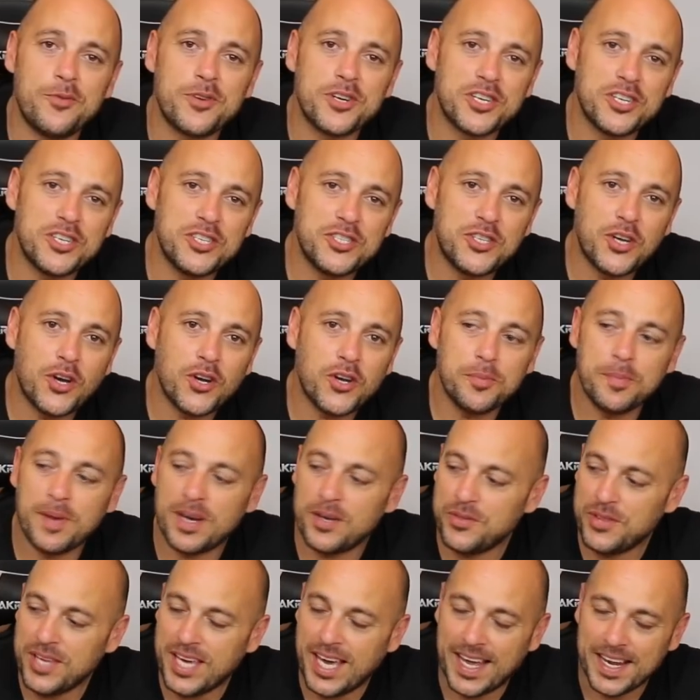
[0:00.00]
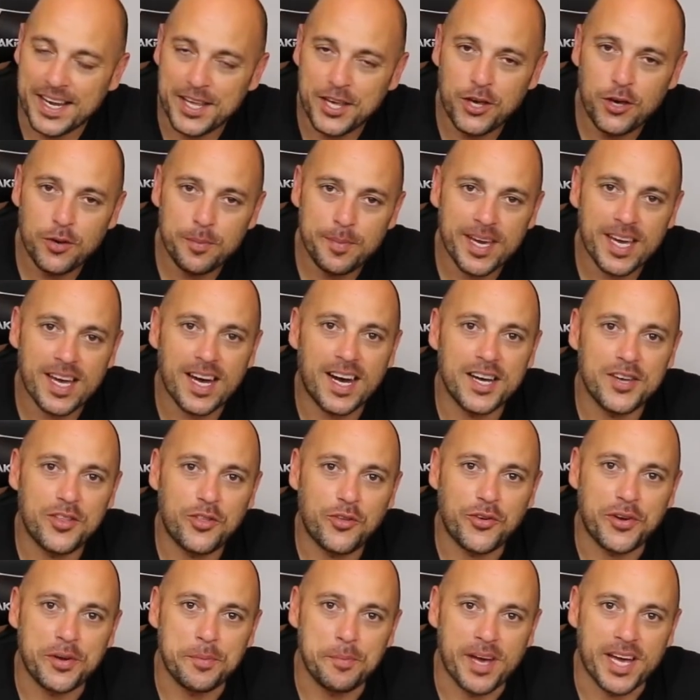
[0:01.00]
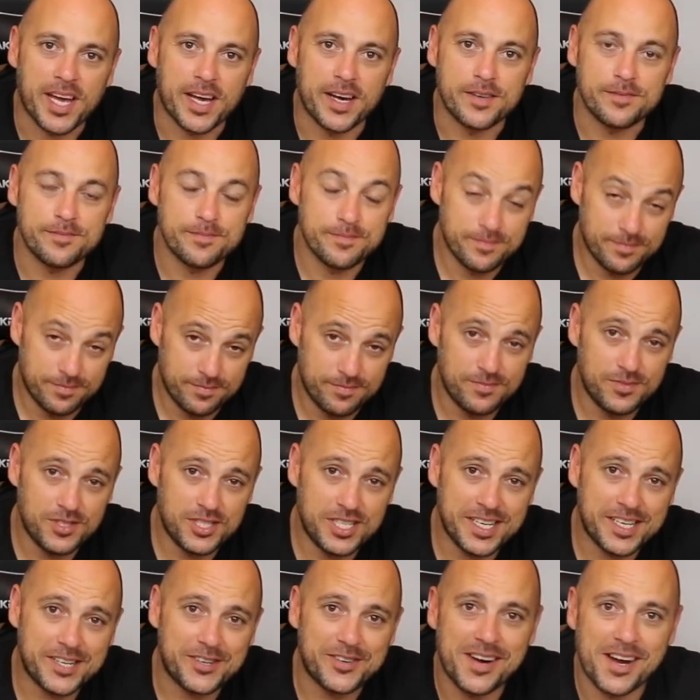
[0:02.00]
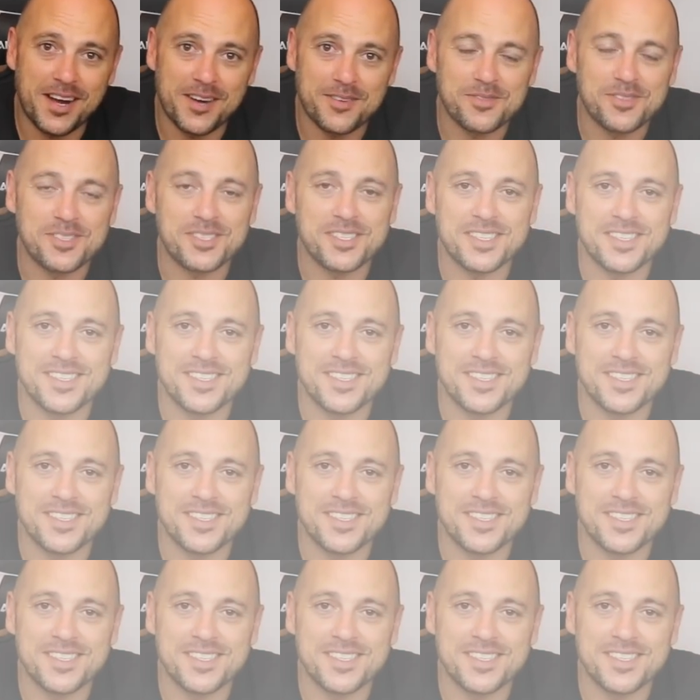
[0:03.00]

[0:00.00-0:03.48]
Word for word: we're going to talk about the Anycubic i3 Mega. Stick around!